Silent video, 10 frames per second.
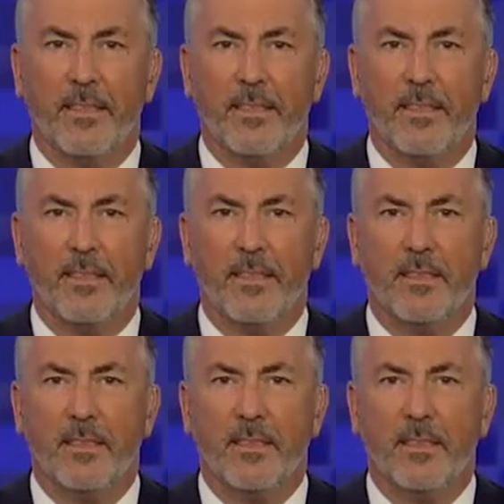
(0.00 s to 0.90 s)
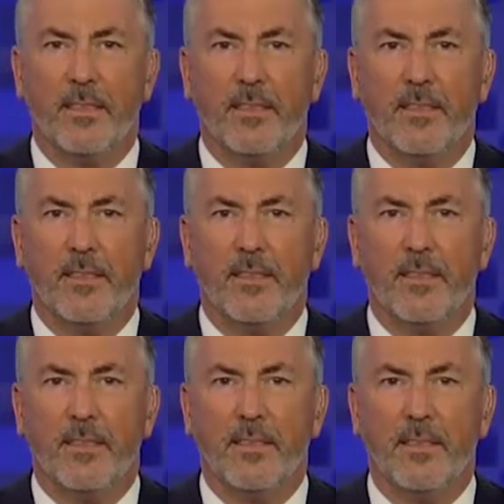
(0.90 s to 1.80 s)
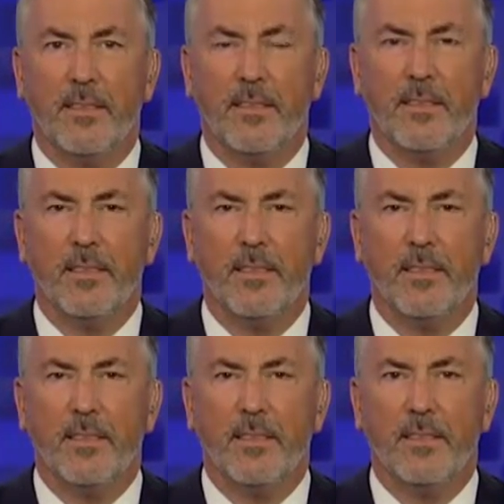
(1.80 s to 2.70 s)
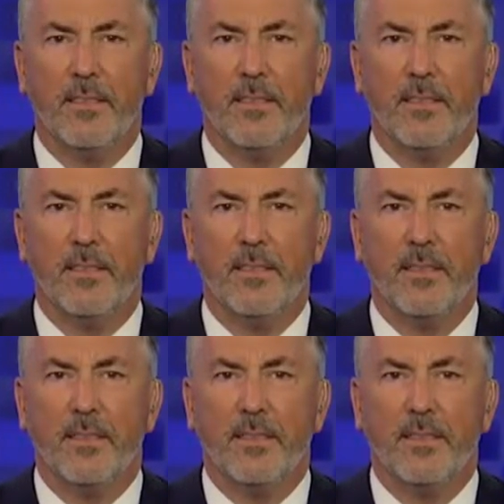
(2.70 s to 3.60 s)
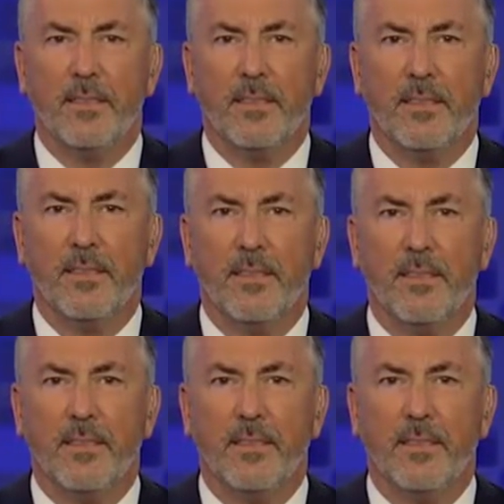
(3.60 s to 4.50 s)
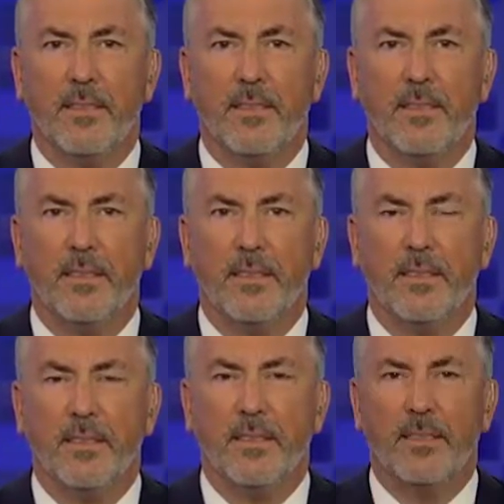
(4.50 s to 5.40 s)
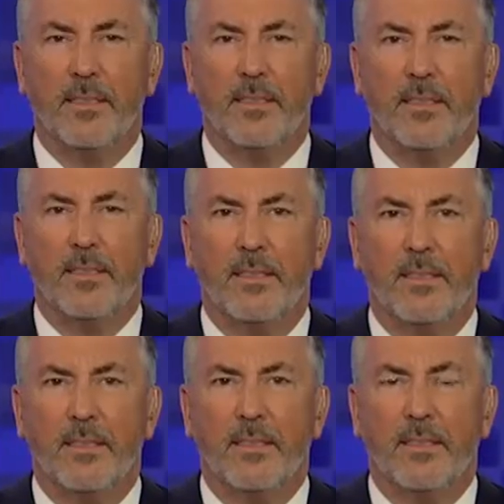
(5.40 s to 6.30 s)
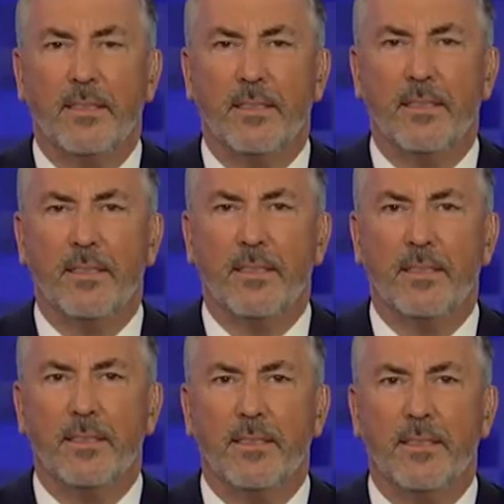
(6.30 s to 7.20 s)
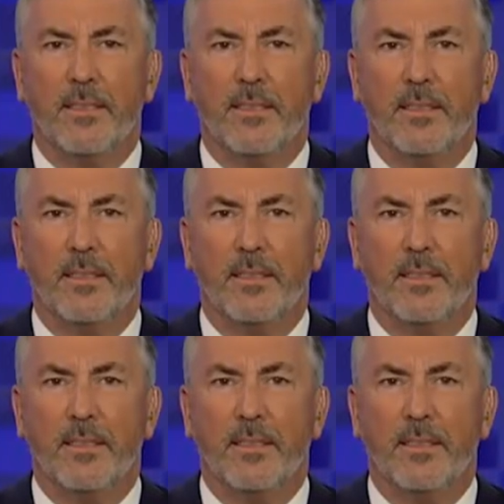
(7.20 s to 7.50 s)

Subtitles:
This person isn't speaking.